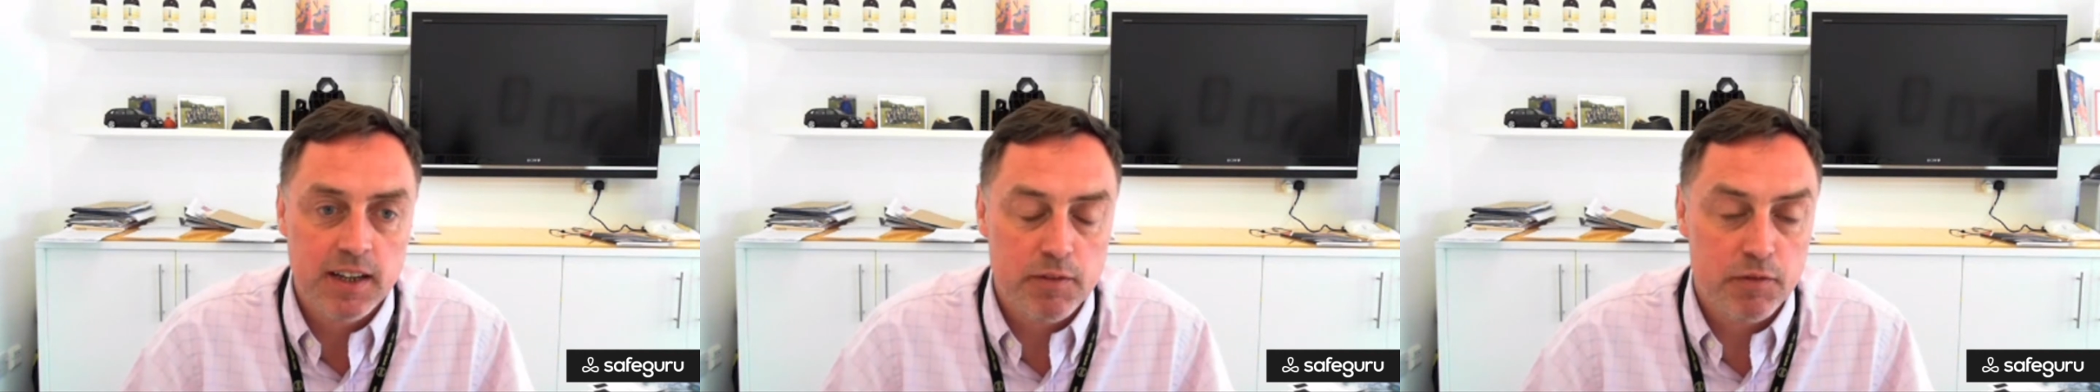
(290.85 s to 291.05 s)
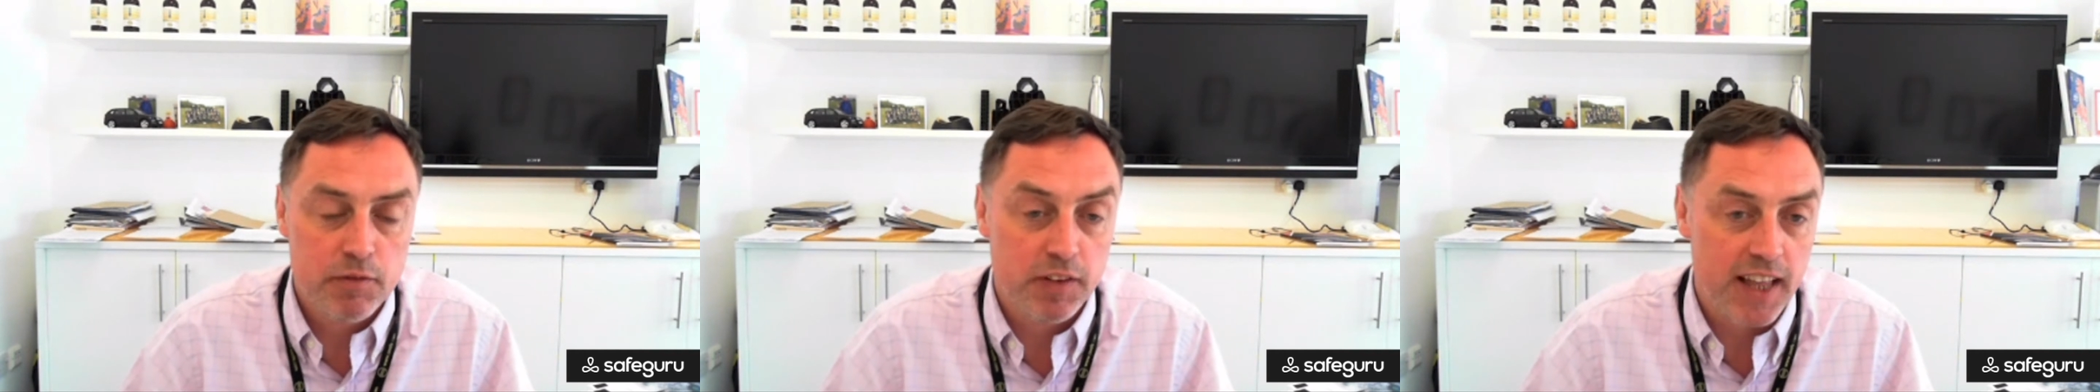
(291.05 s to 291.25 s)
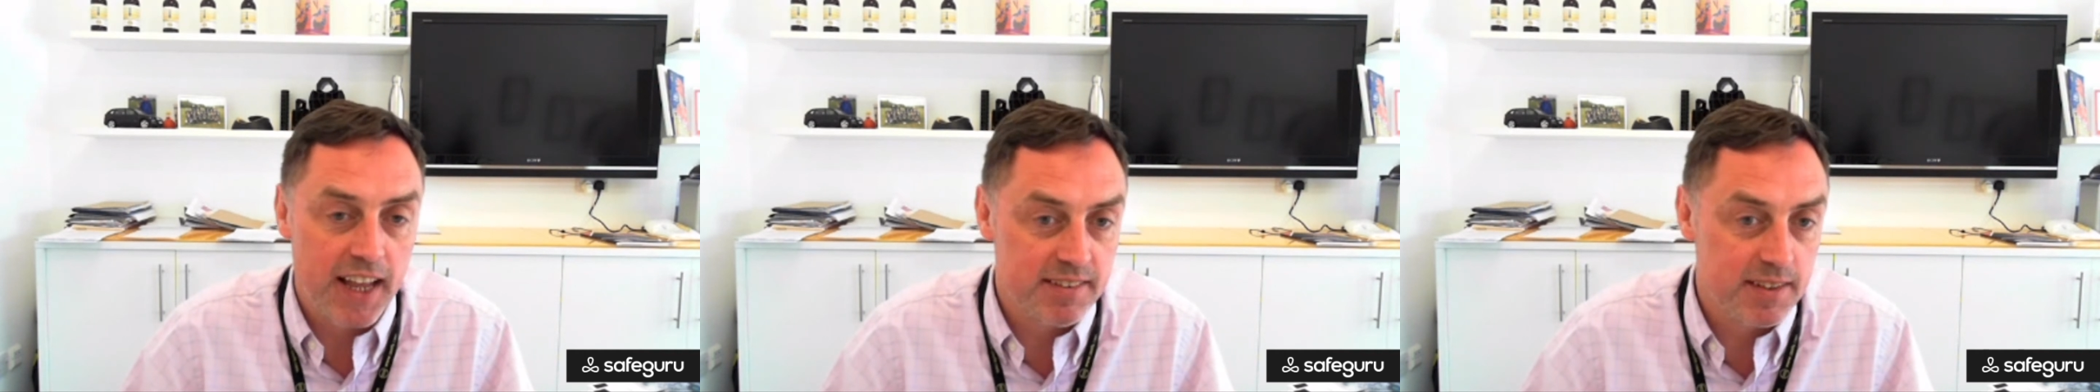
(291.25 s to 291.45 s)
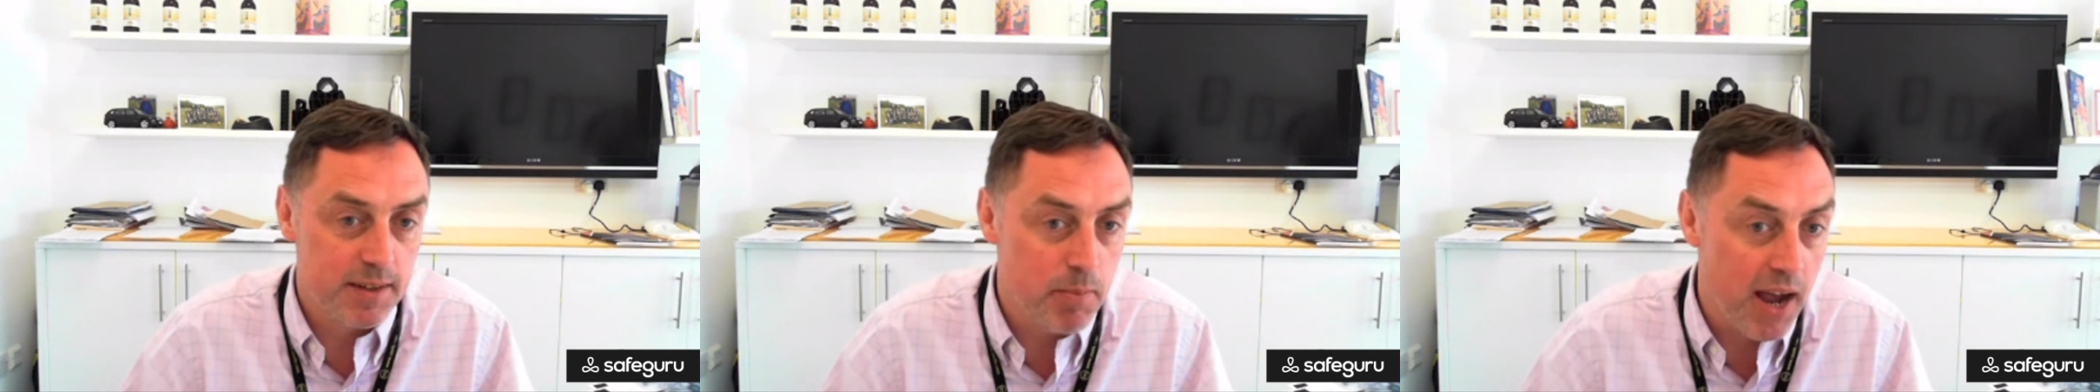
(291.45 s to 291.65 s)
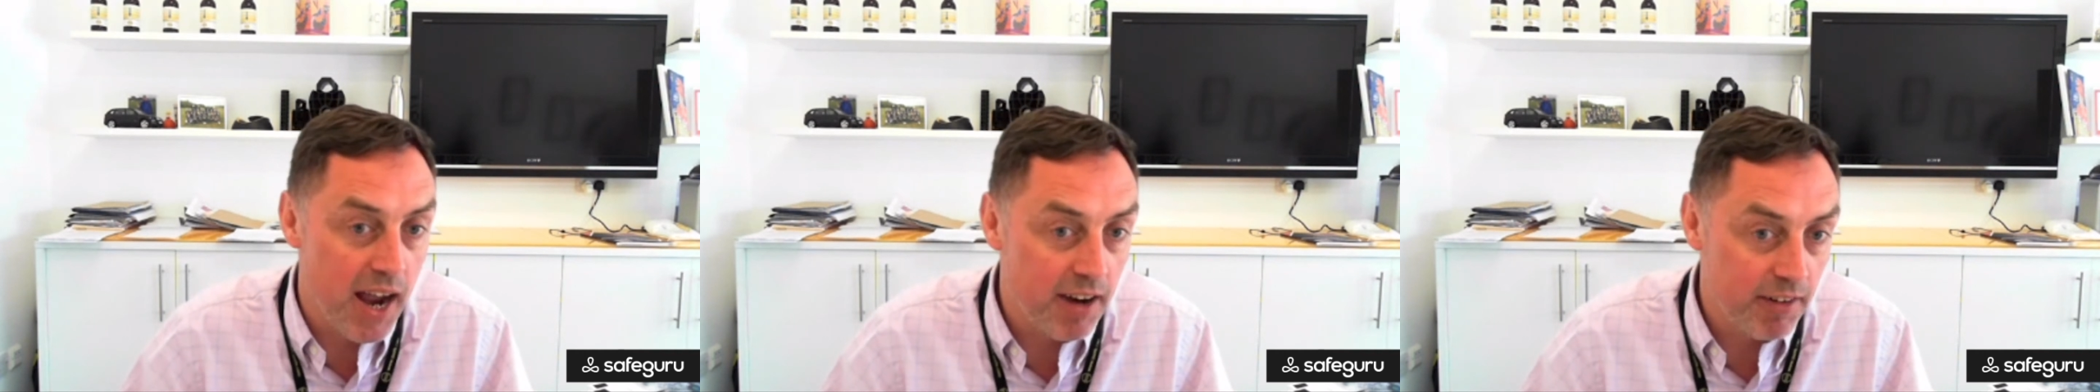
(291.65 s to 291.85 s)
Flexi
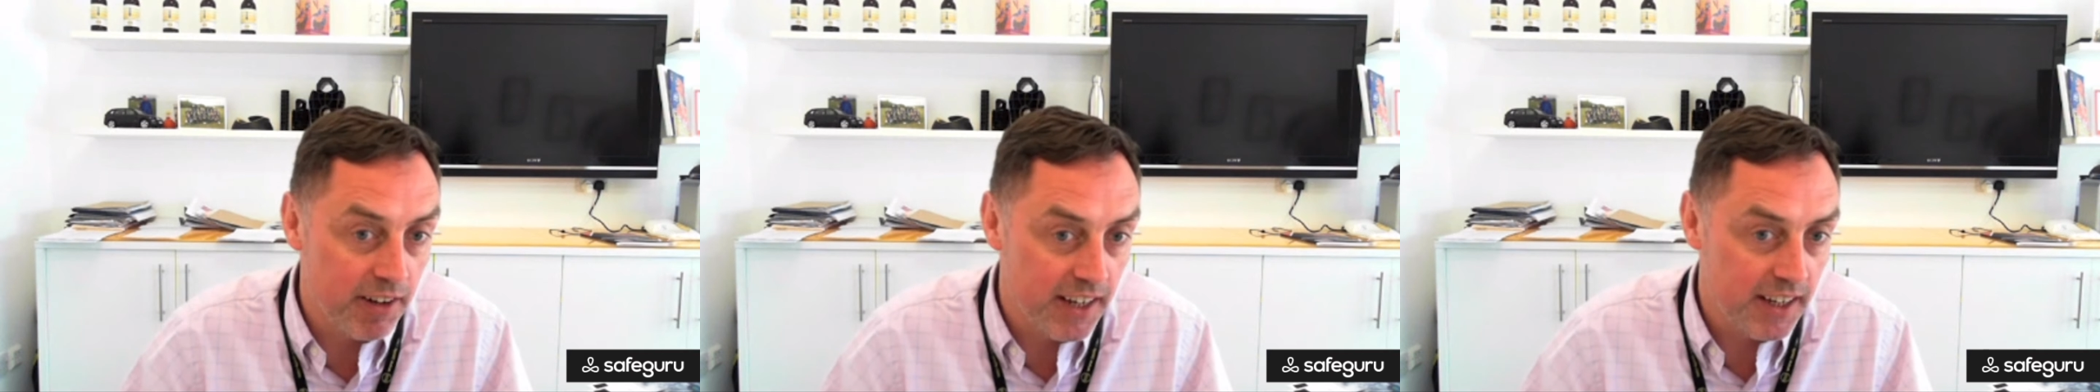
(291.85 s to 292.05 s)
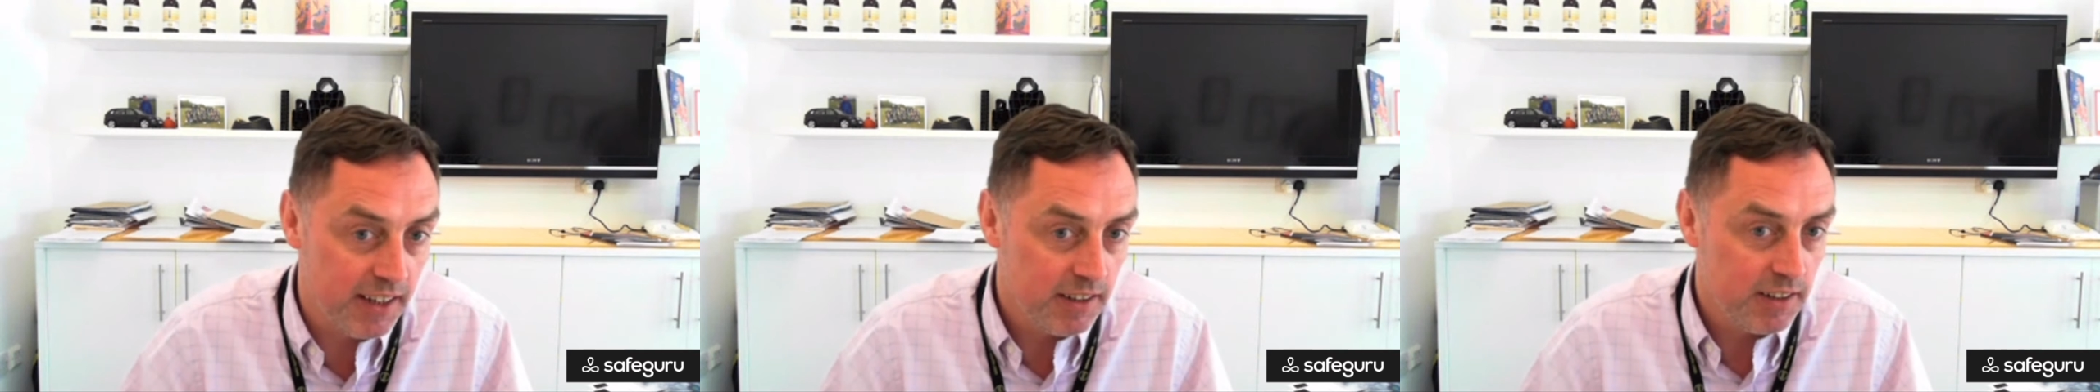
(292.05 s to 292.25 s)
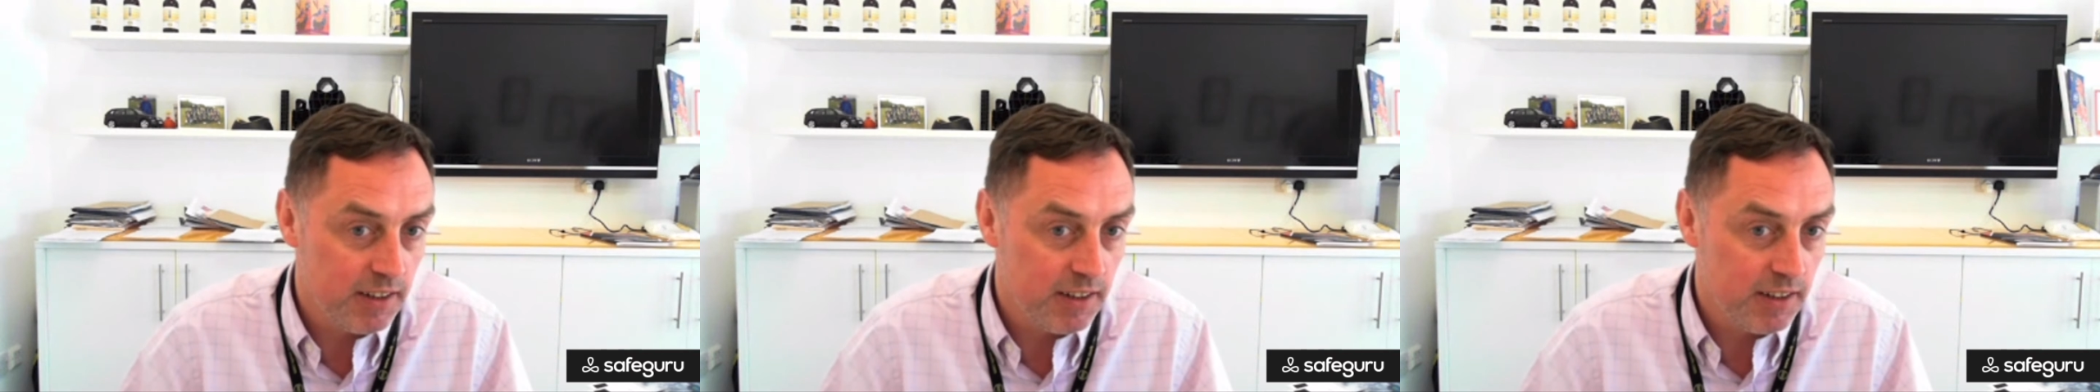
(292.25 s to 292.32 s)
Barrier,